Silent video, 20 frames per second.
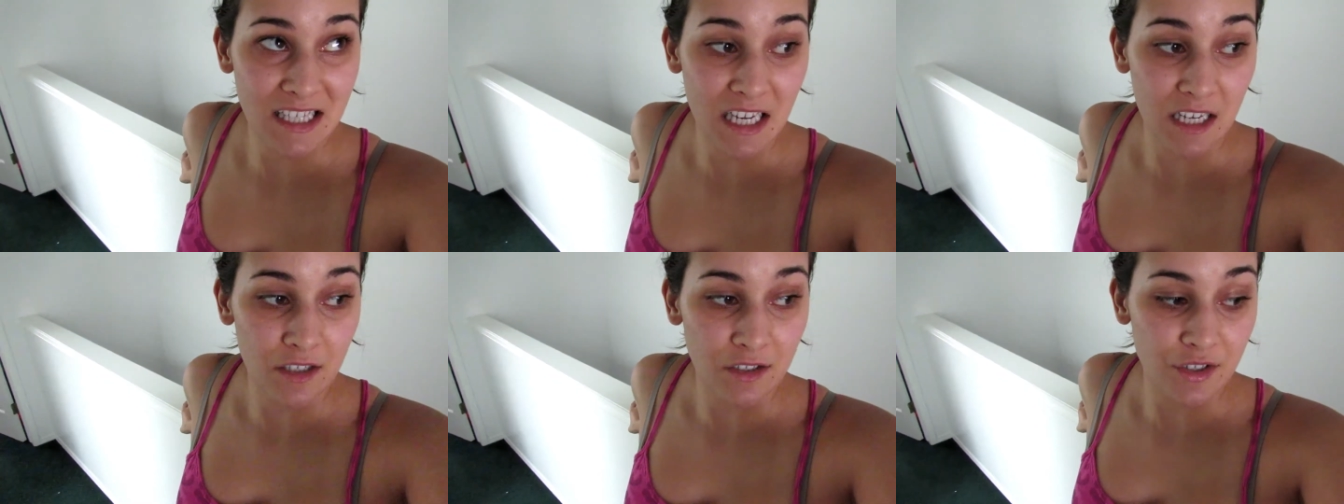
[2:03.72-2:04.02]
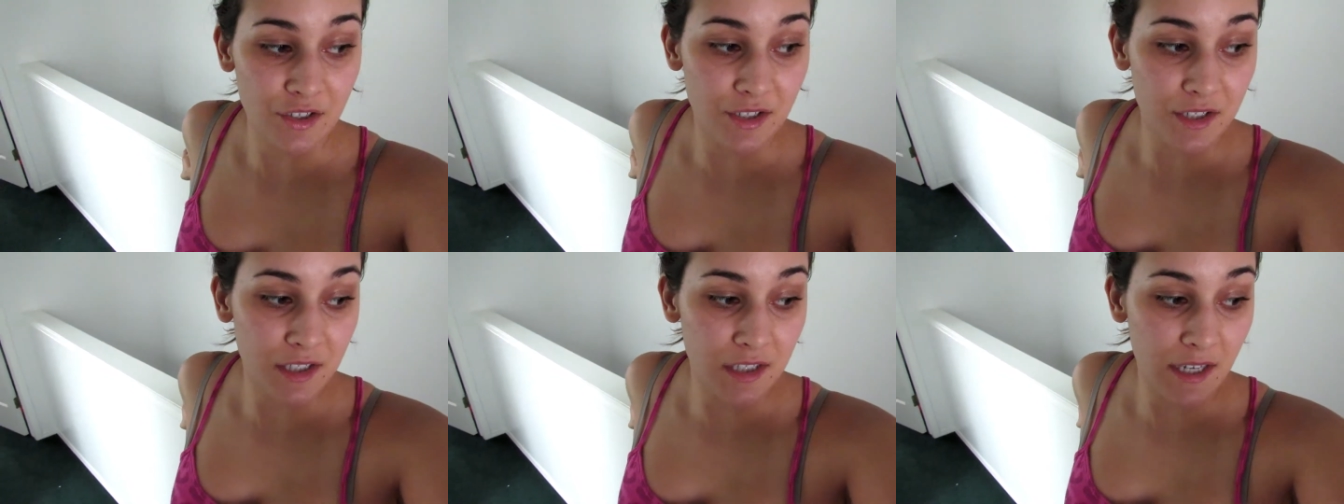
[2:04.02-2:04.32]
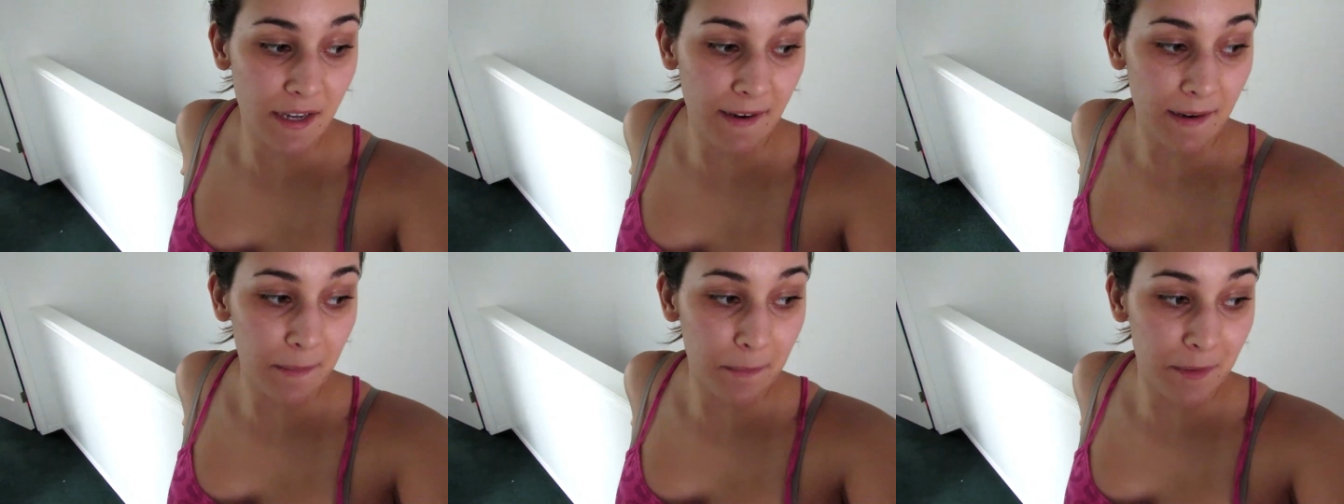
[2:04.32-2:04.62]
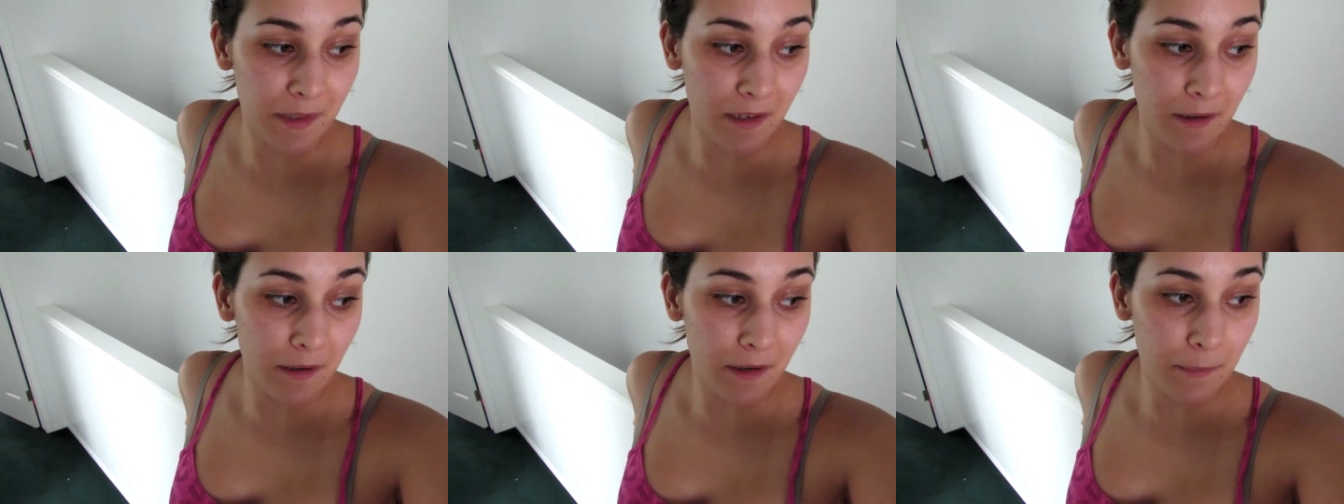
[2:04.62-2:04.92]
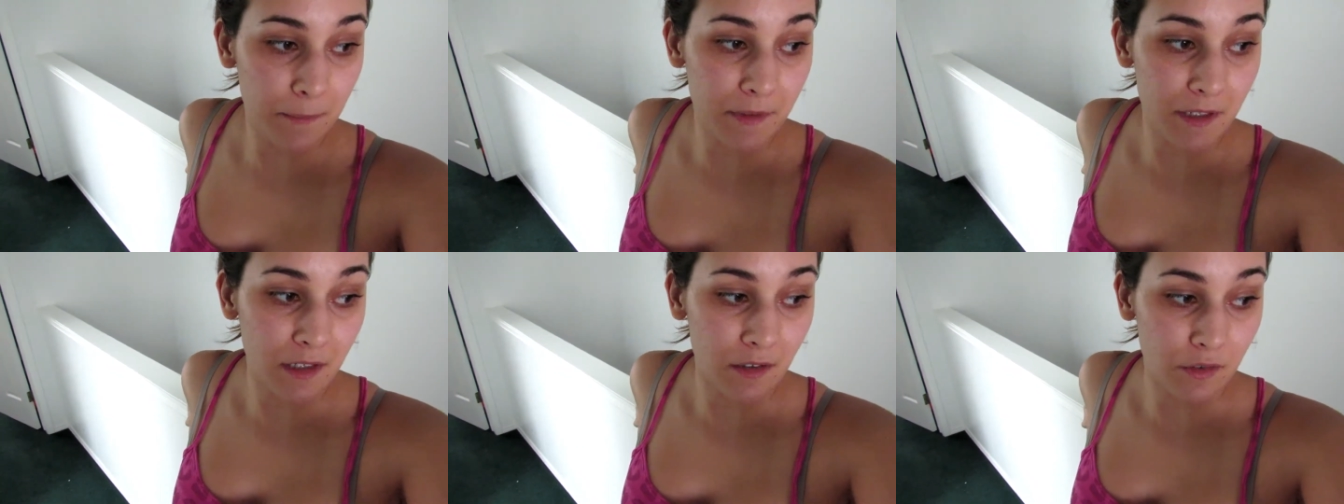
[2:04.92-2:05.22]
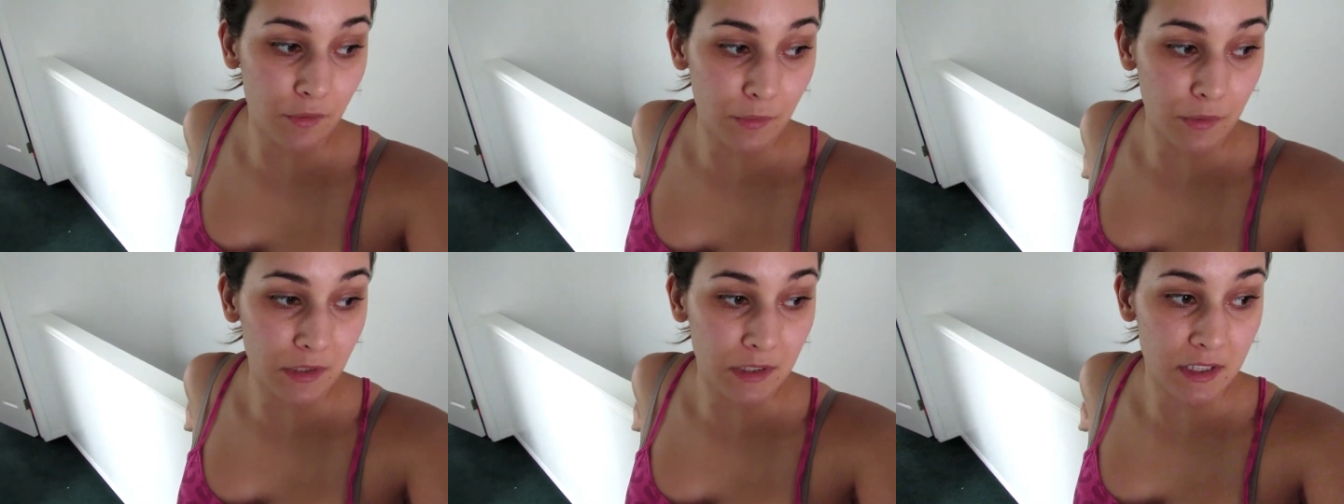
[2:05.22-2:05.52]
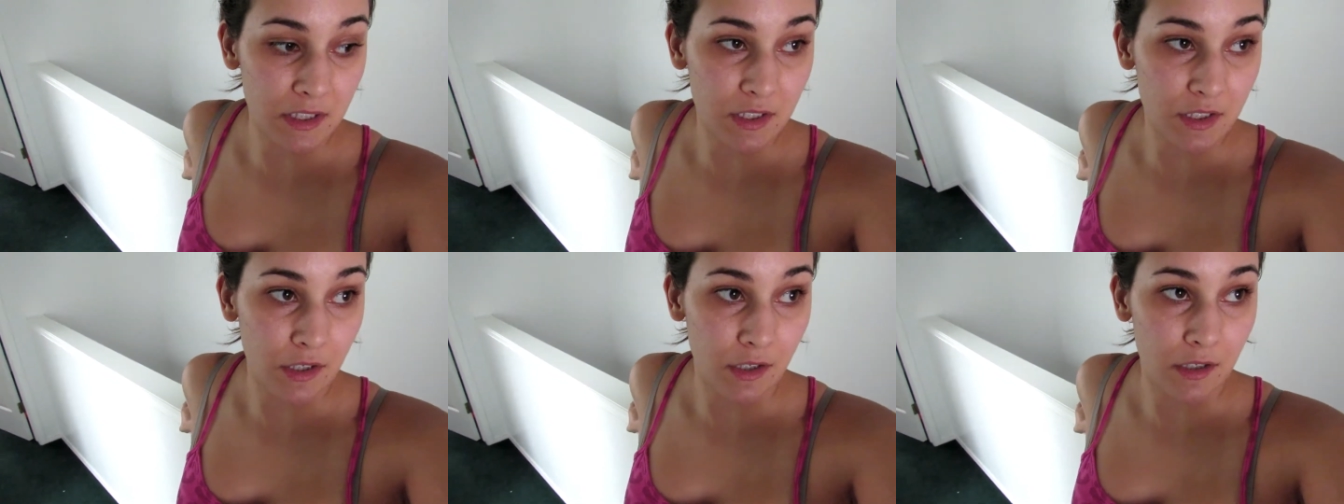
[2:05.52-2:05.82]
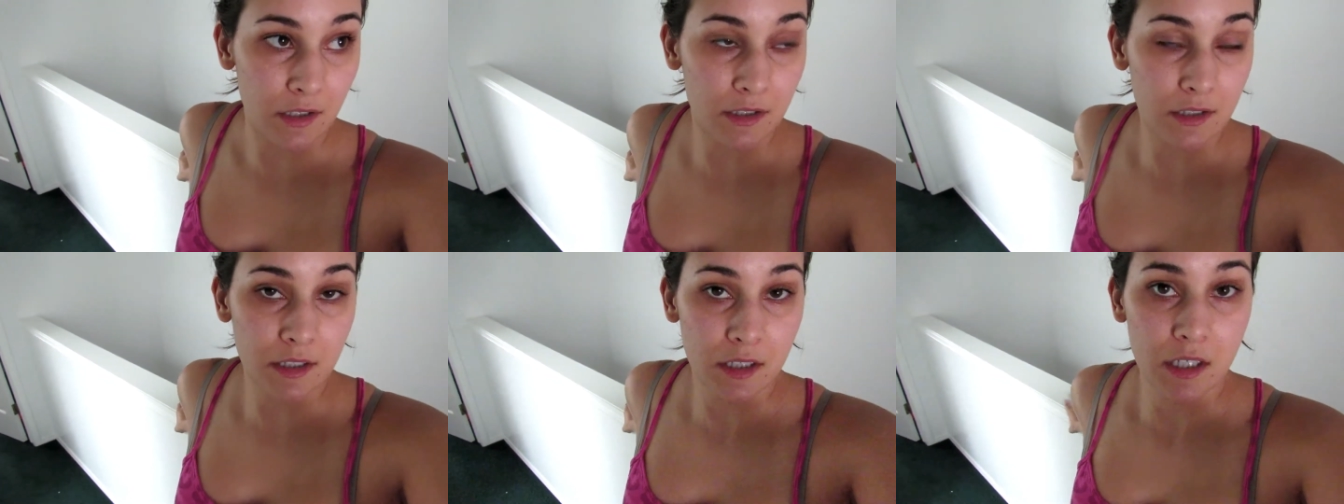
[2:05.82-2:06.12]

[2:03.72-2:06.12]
I'll just tape the, the other wall and start